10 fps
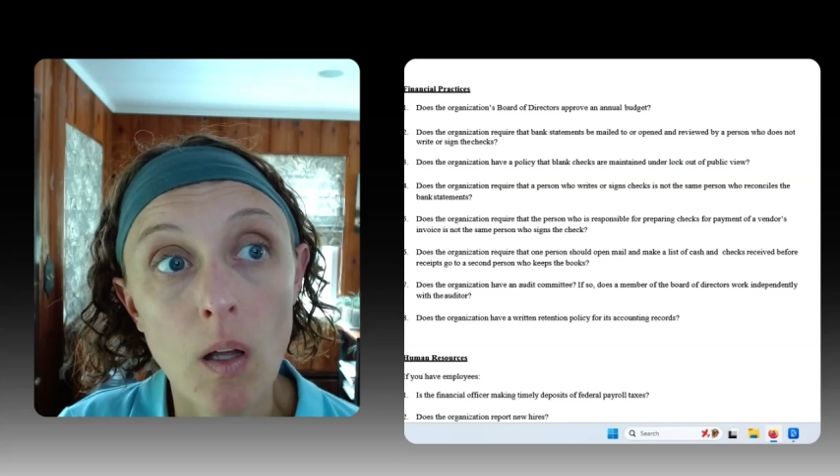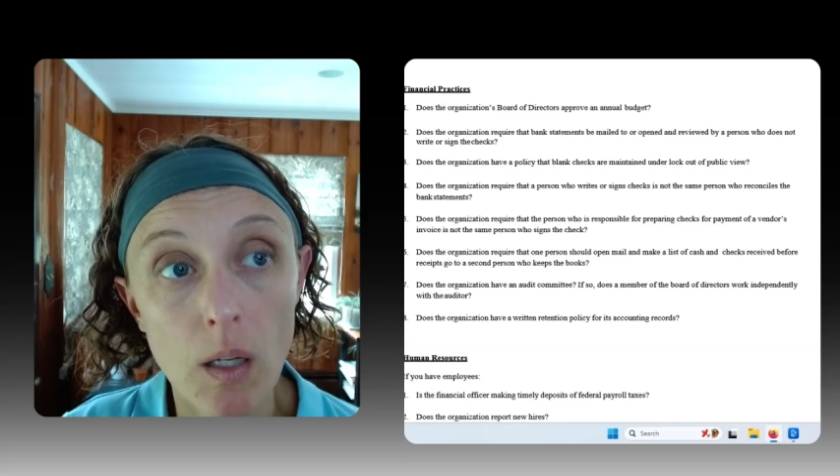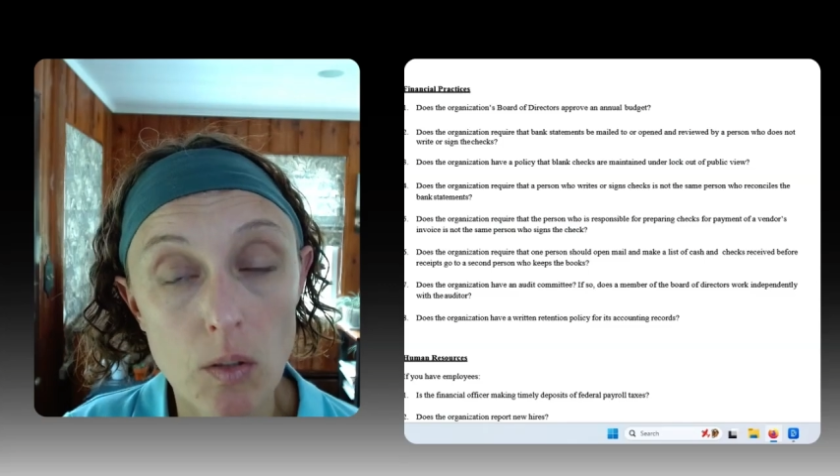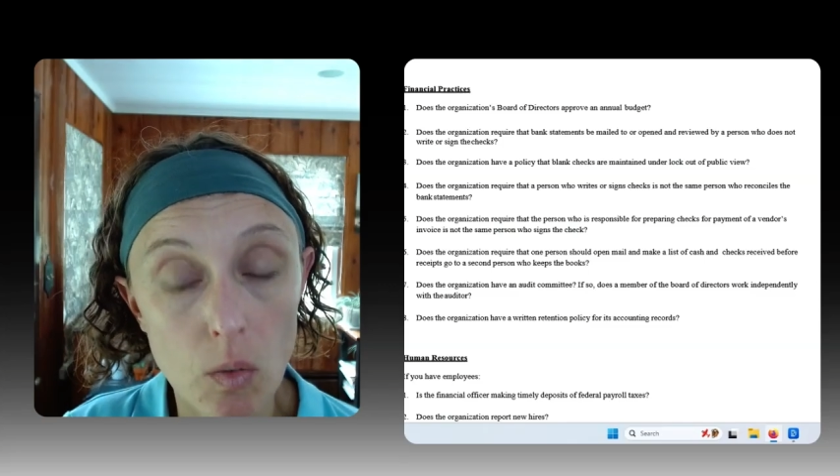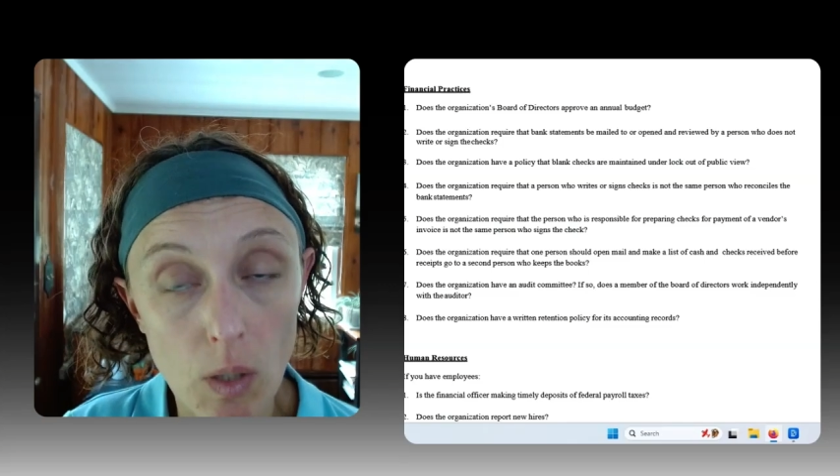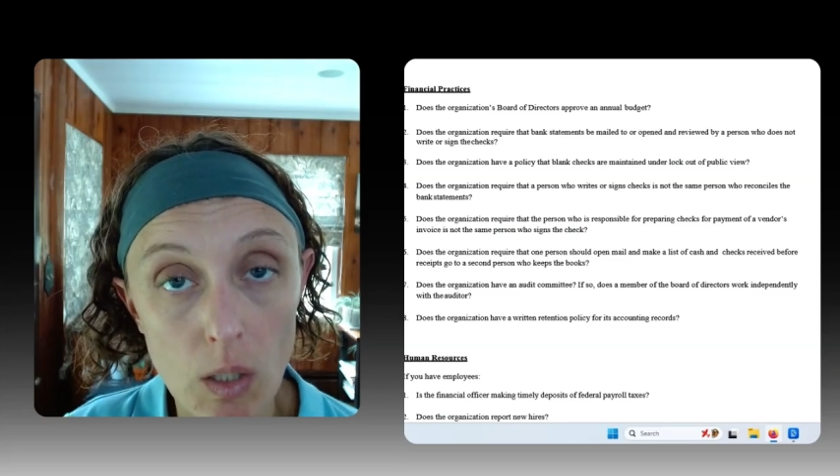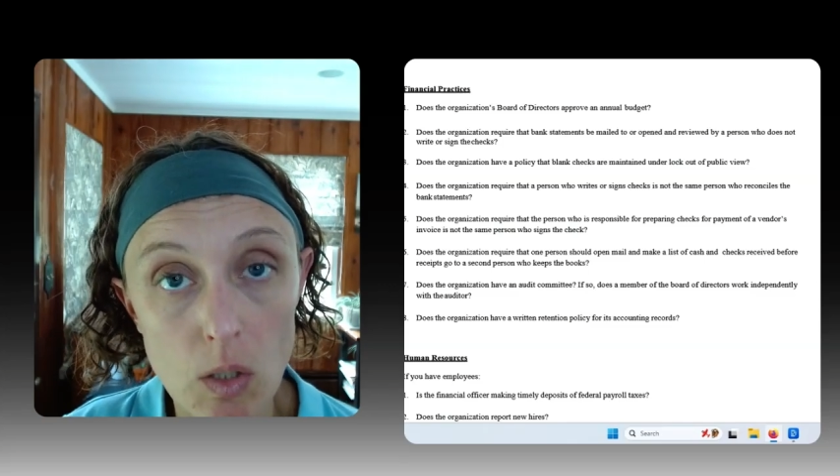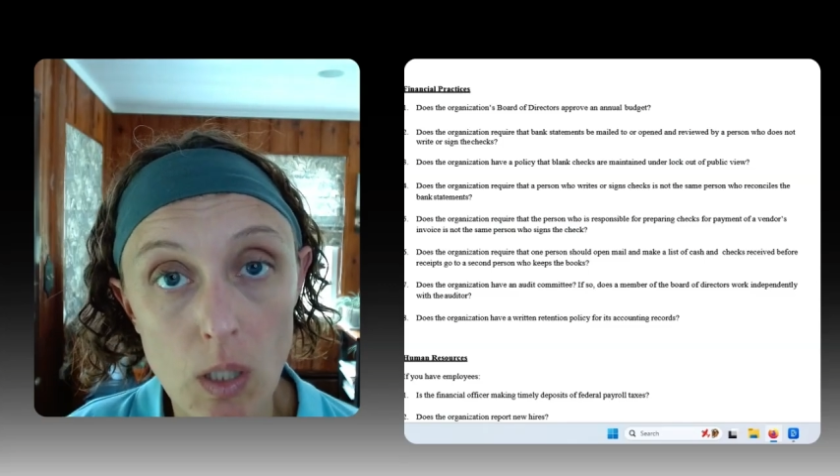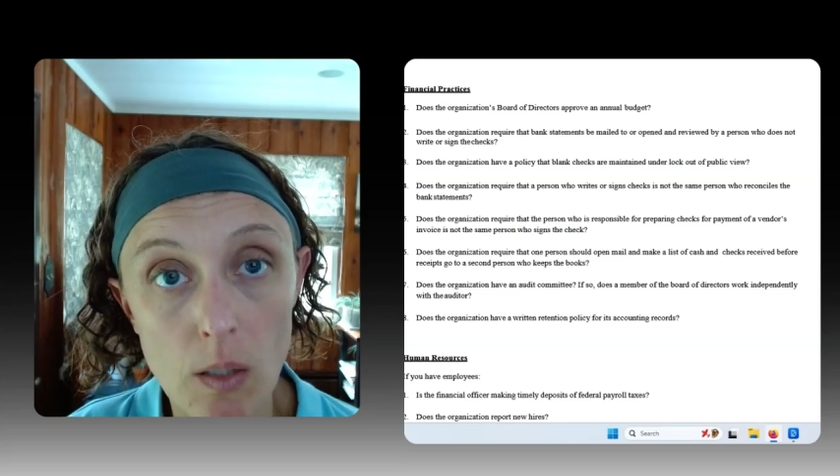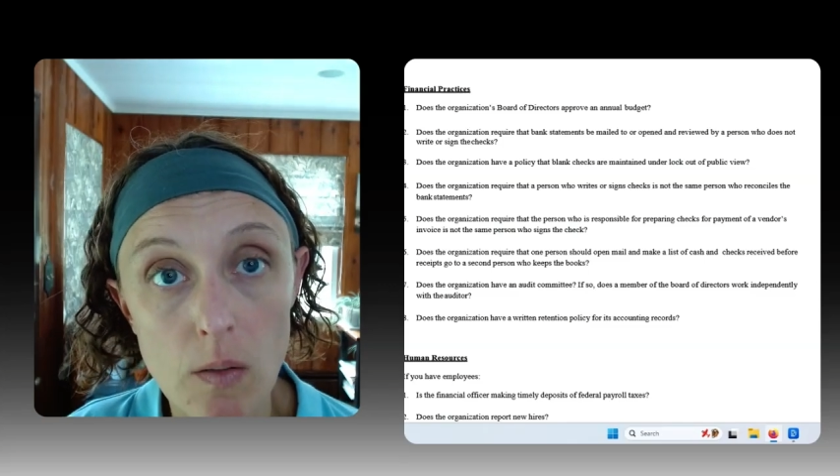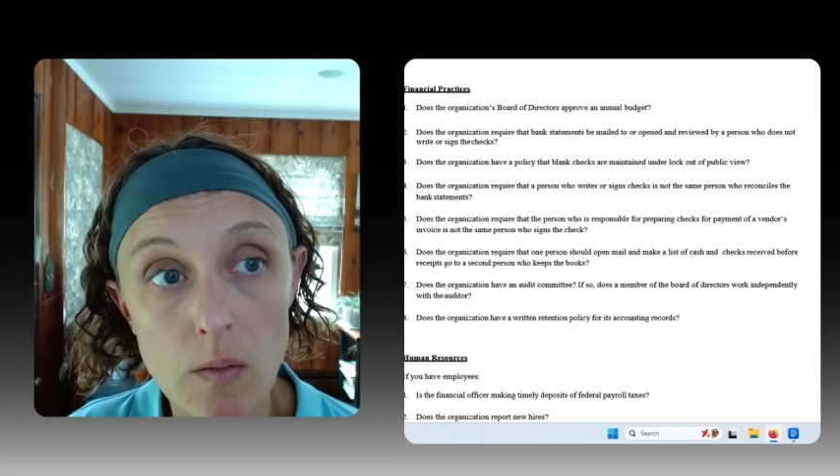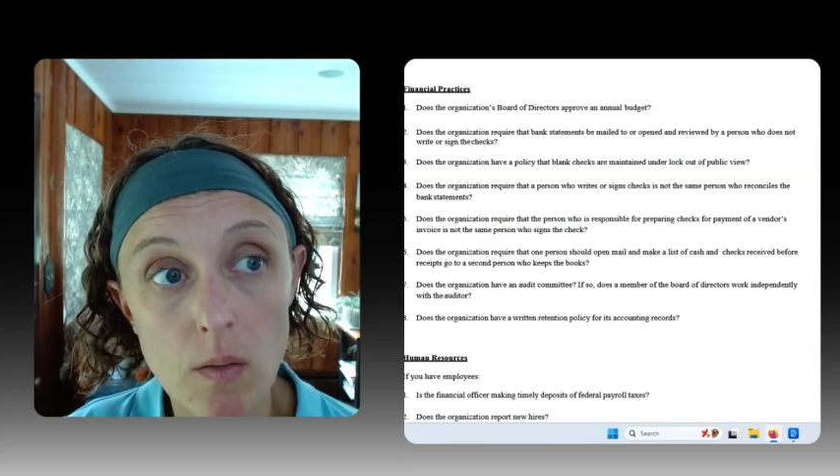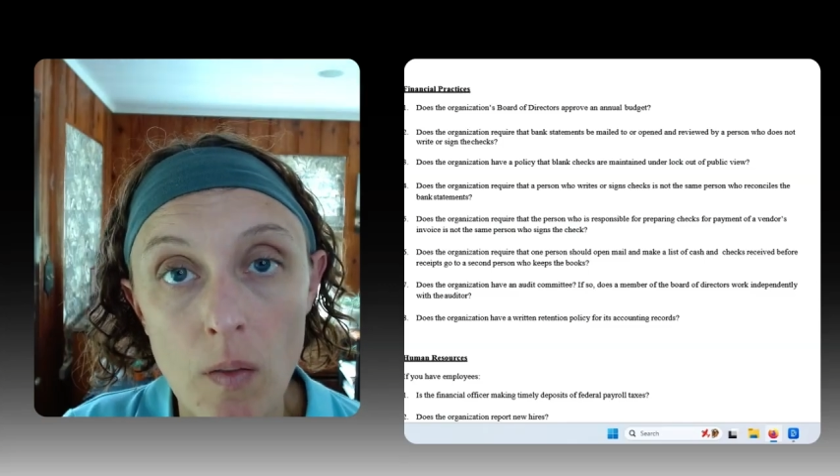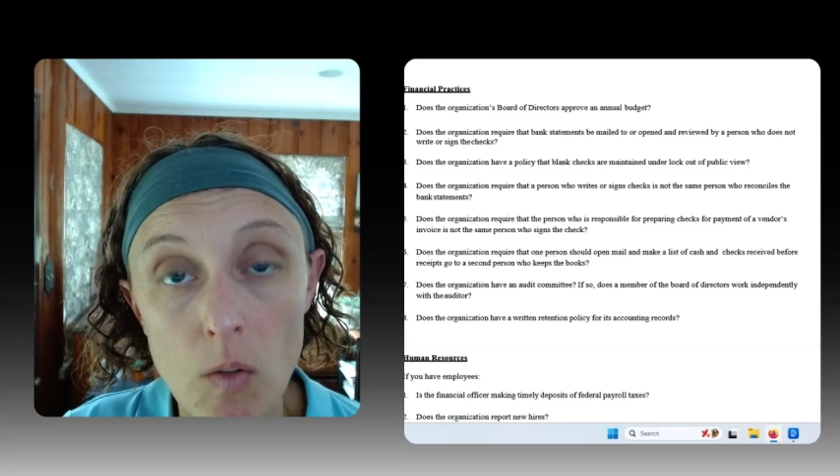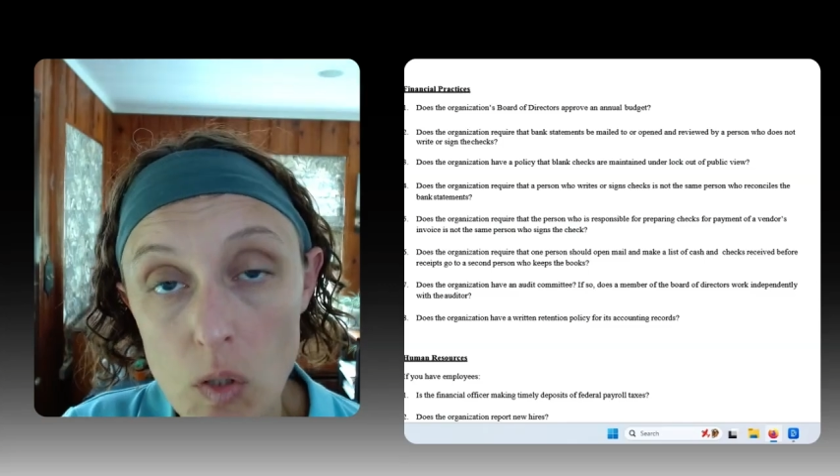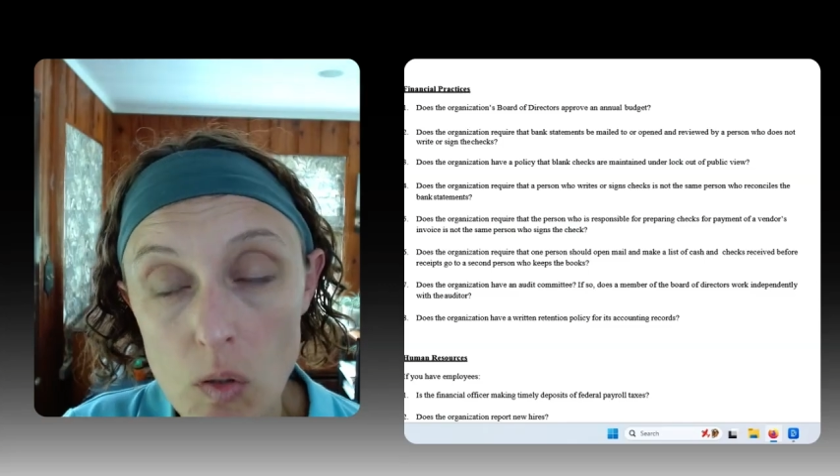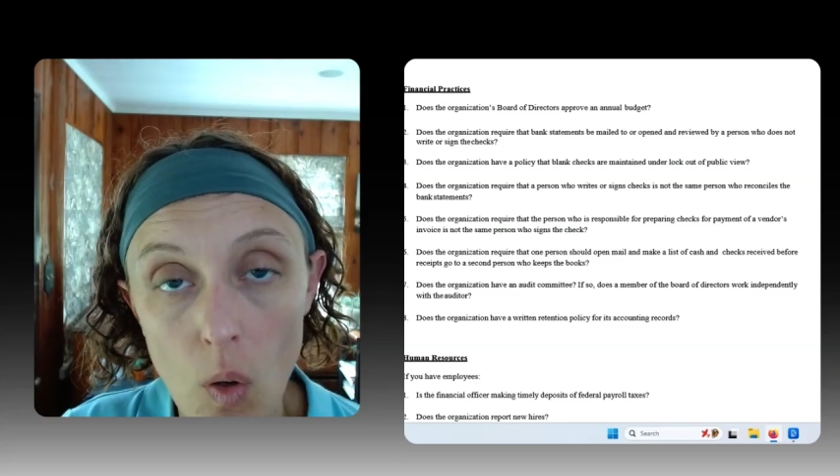and donations. There's just